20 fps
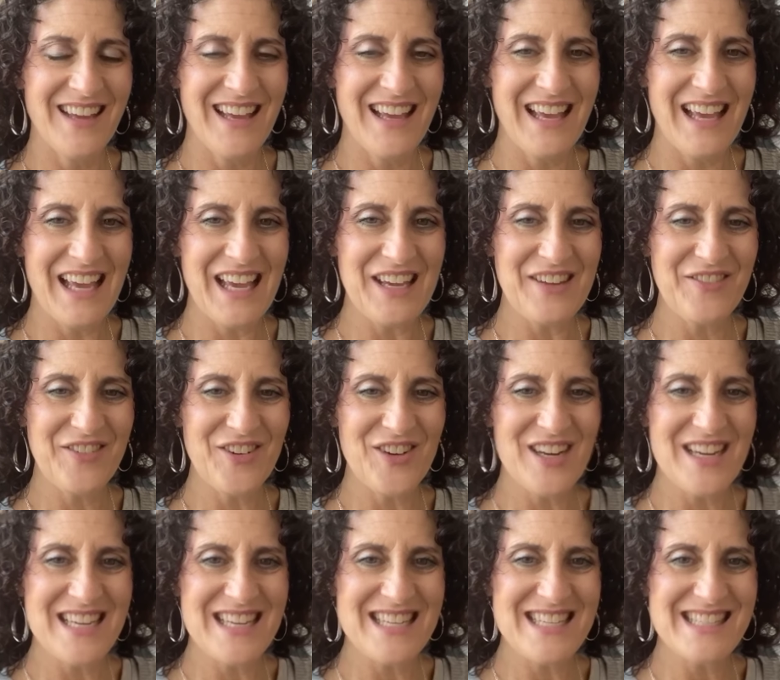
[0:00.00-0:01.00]
Hey
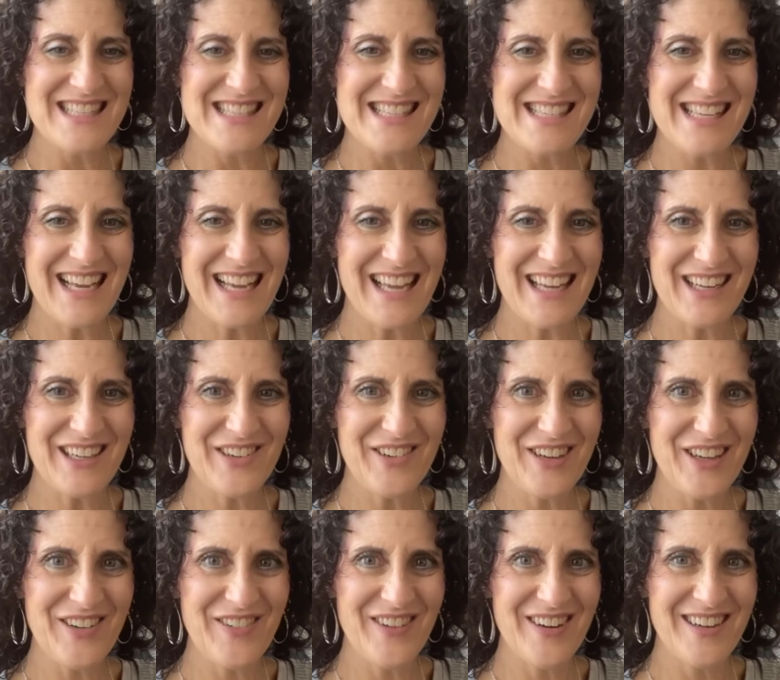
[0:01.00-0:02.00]
friends, I got a
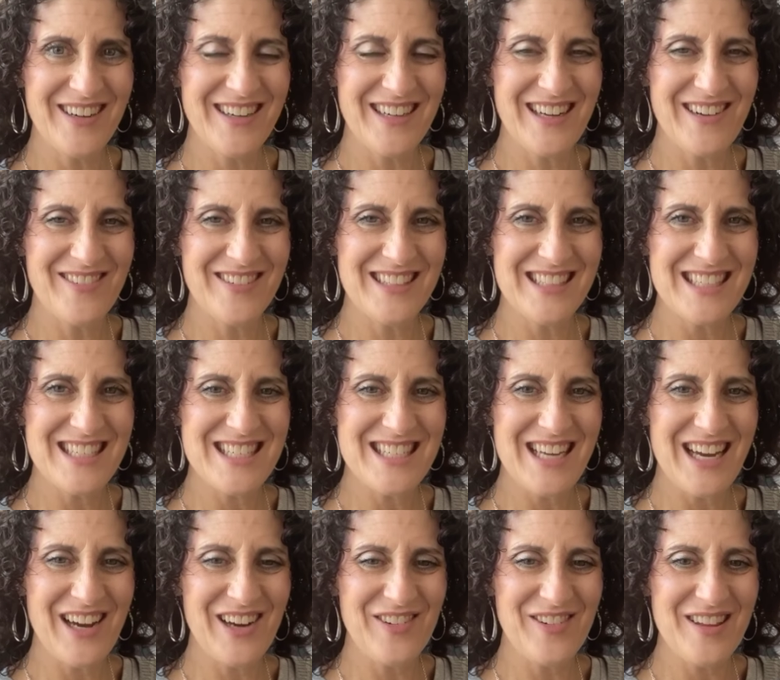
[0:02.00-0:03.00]
quick word I want to
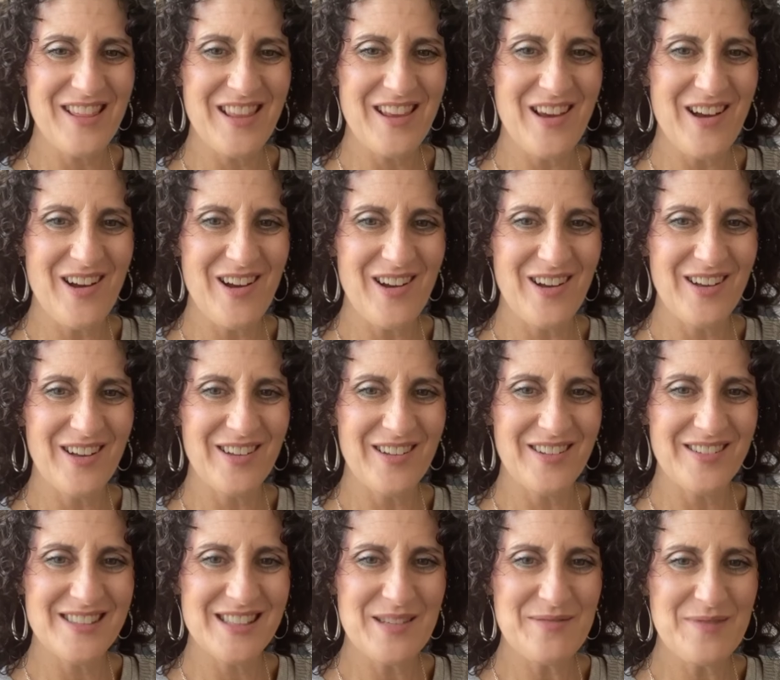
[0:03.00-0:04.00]
share with
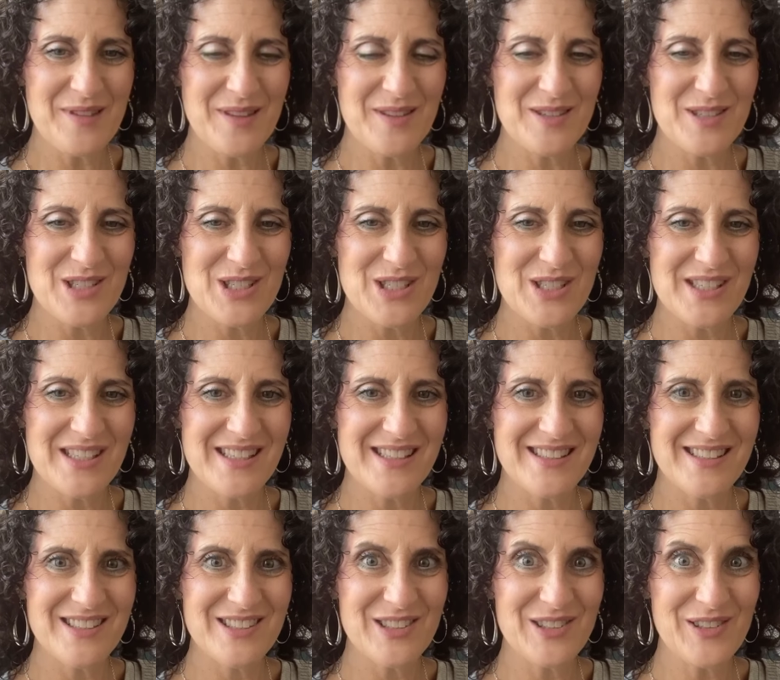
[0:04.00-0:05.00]
y'all. Something that's
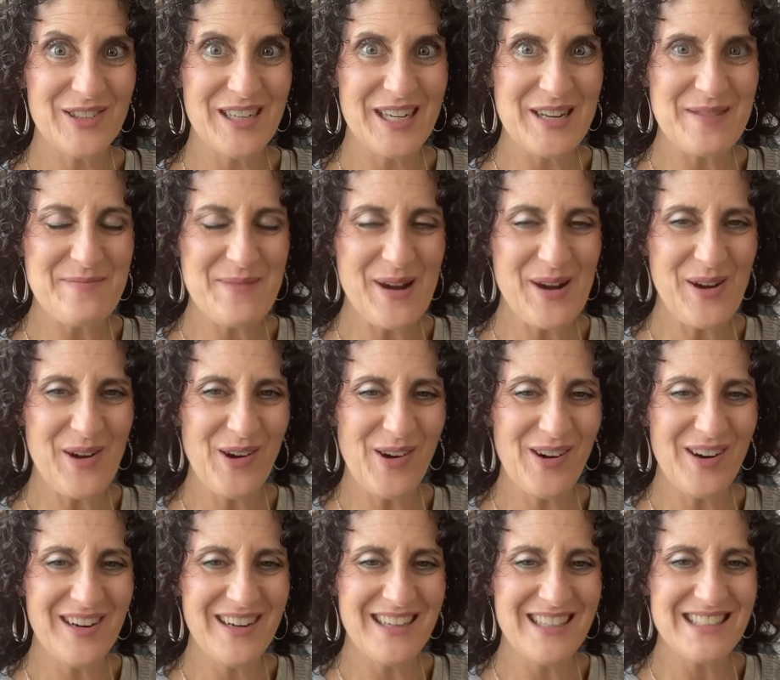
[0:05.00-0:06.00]
just stirring in my
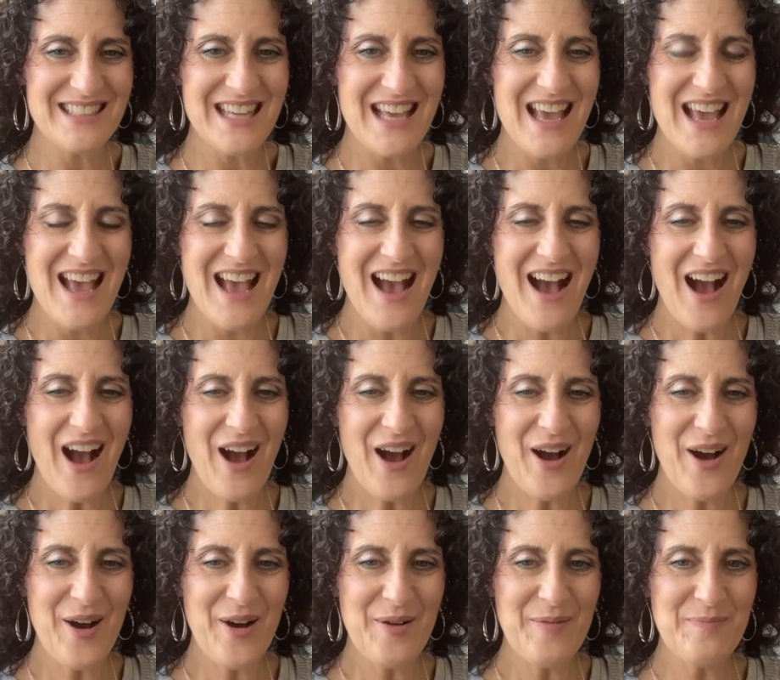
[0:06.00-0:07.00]
heart.
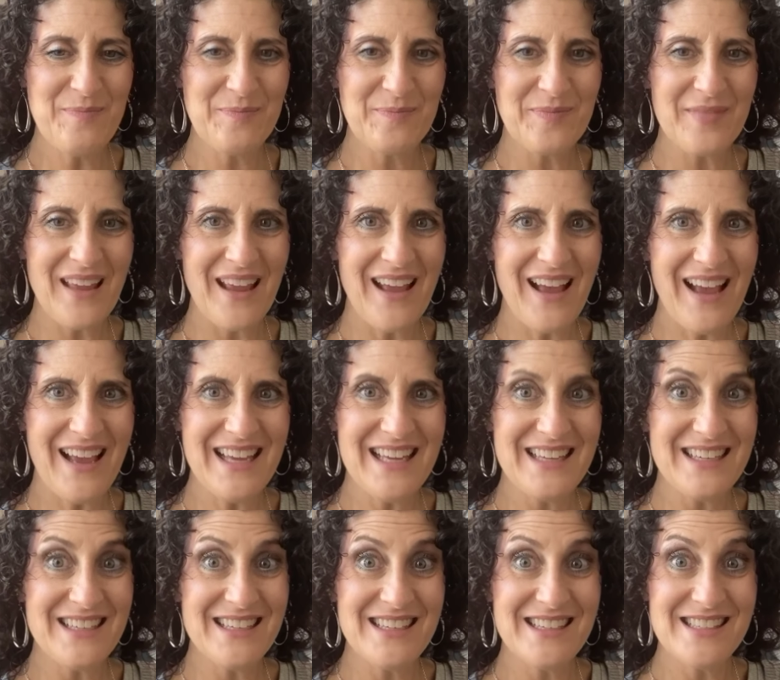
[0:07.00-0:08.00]
Um, it
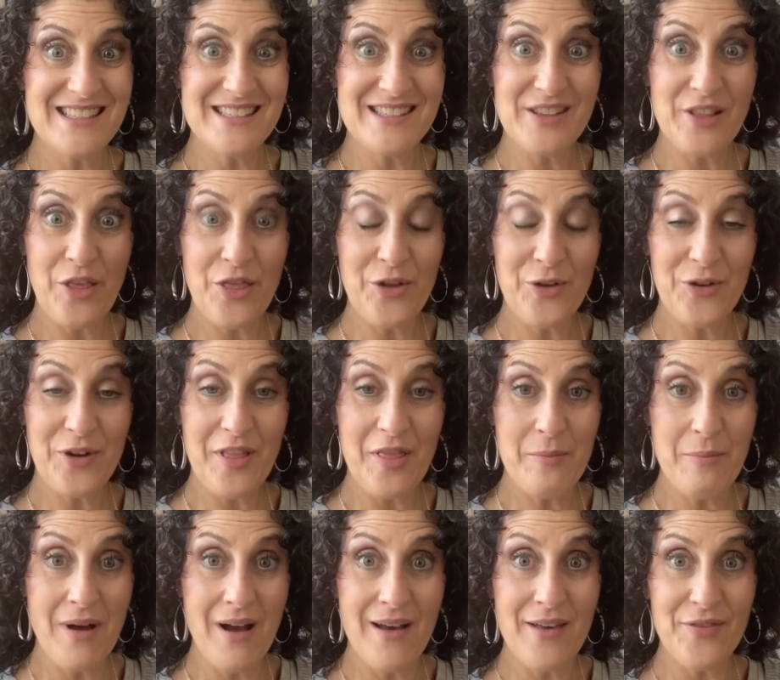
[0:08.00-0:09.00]
is the third of the
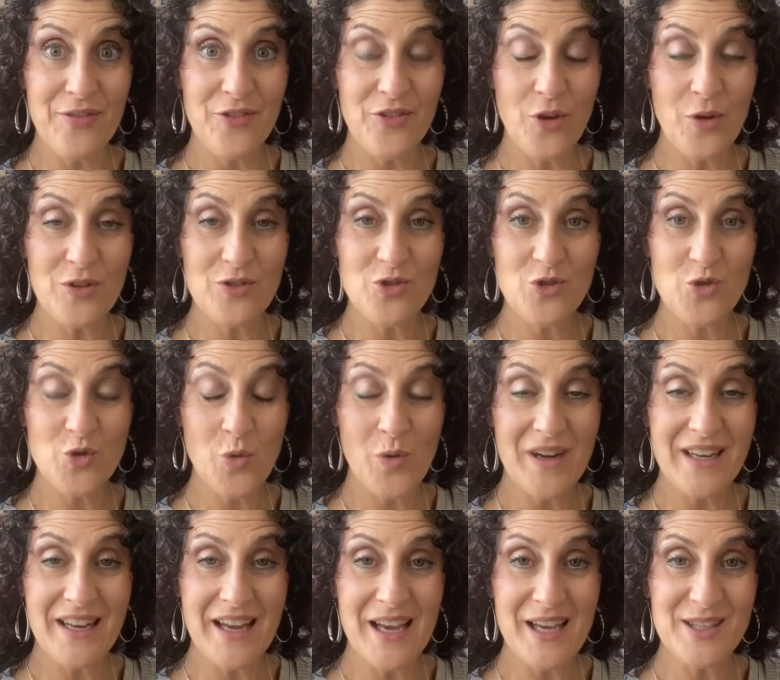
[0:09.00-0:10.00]
month, so it's Joy
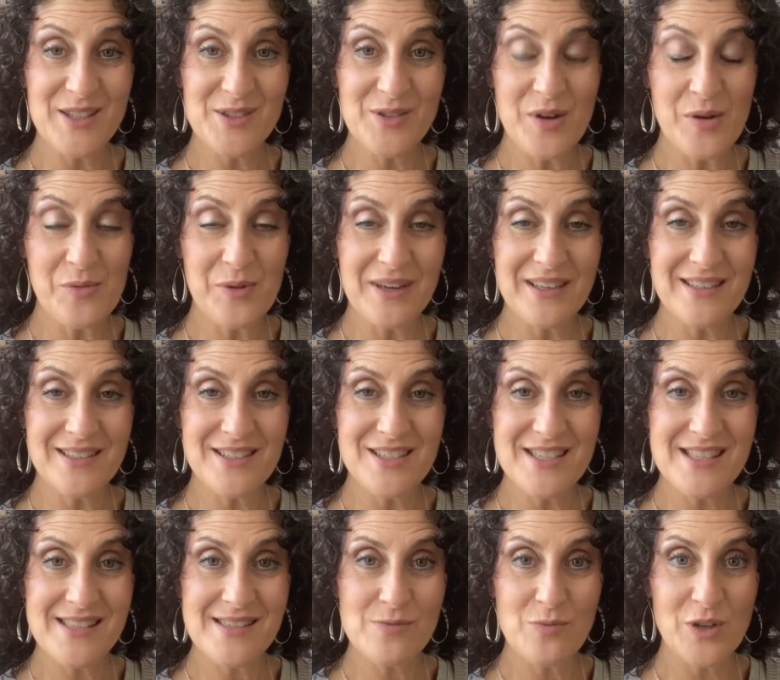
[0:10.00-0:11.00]
Day. So I want to
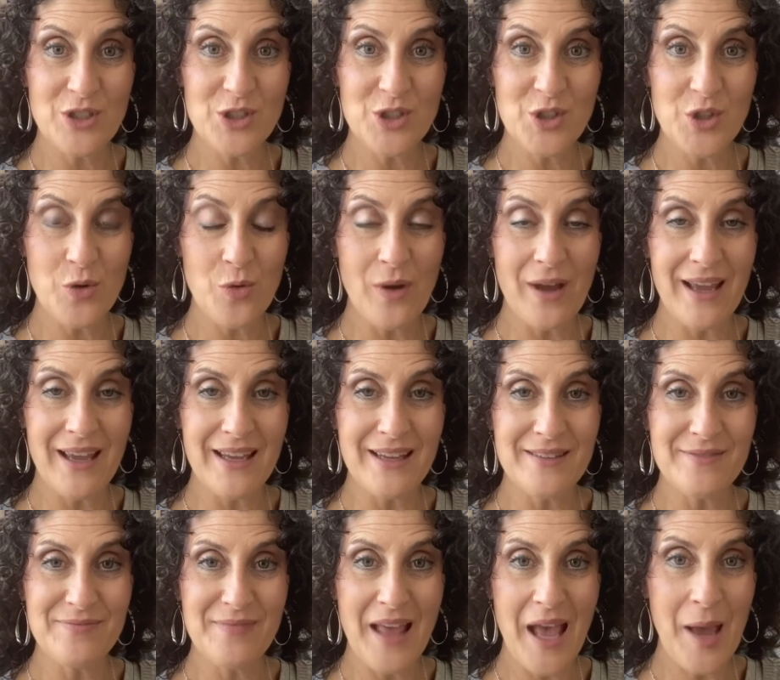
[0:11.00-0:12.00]
just wish you a
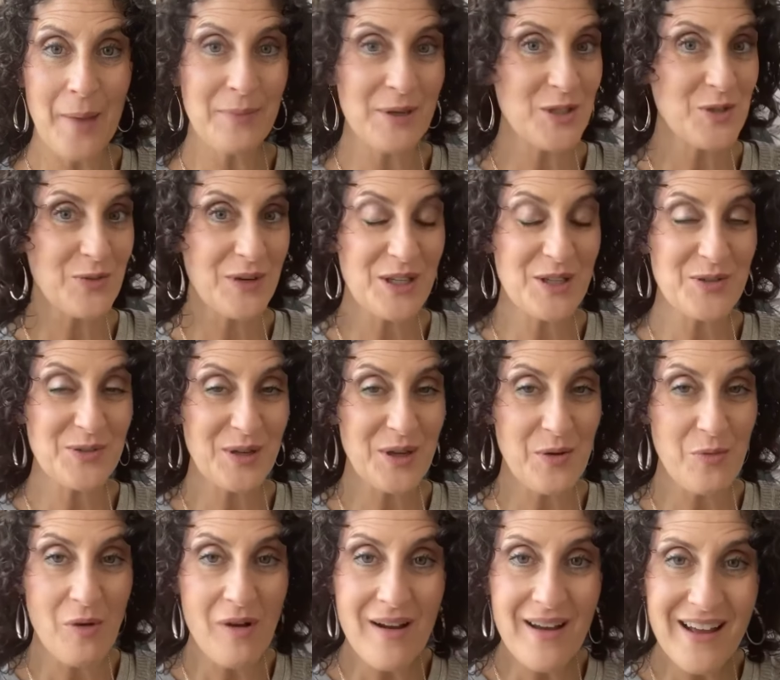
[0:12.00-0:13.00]
happy
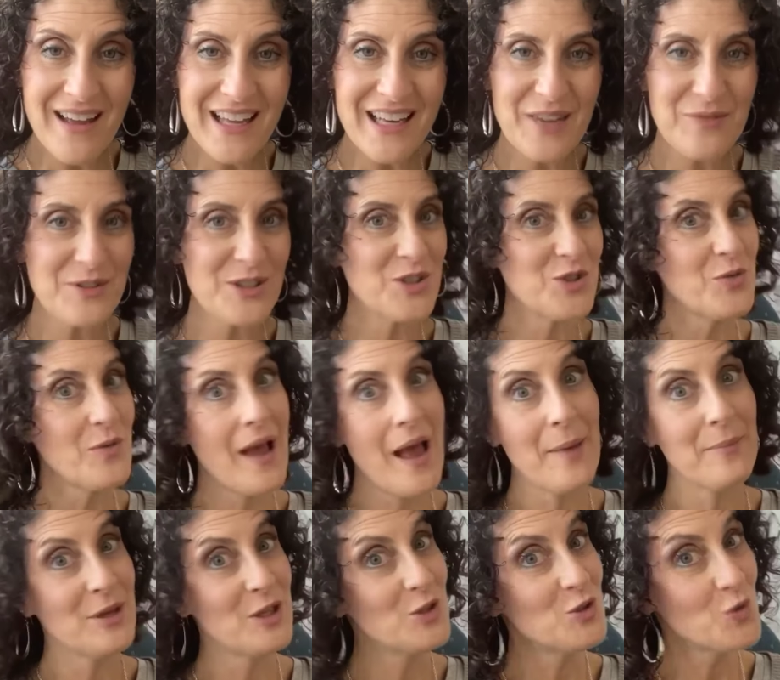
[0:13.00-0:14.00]
2021 and wish you a
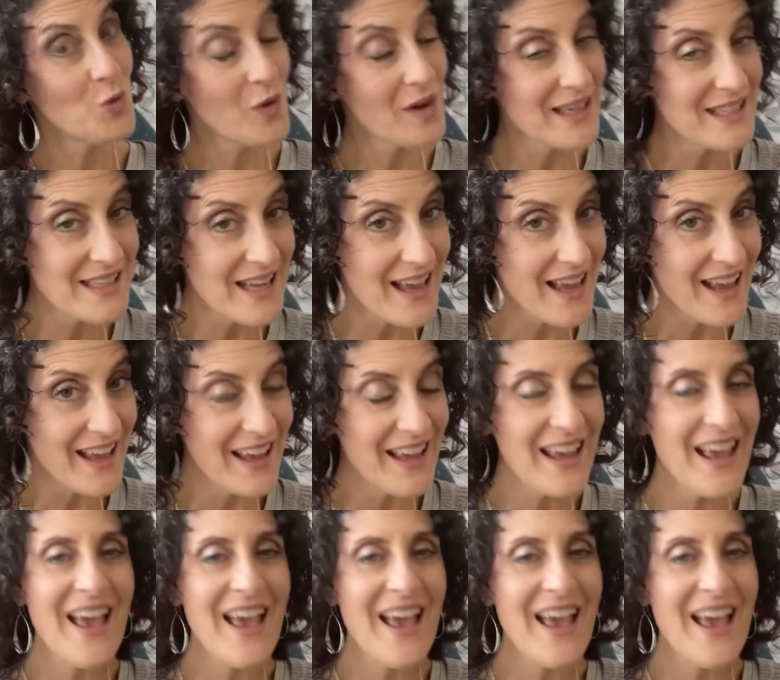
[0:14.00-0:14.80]
happy Joy Day.